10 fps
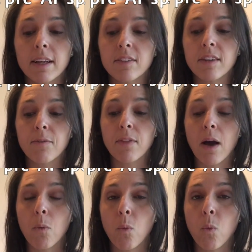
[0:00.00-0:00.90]
except for
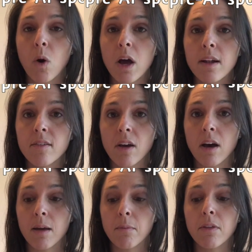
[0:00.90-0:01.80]
that one
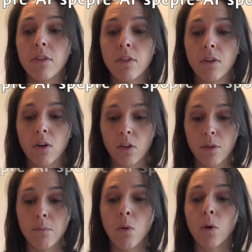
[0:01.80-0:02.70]
time on the
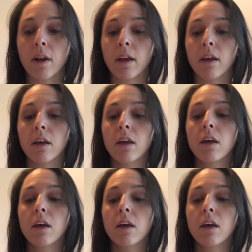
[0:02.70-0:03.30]
morning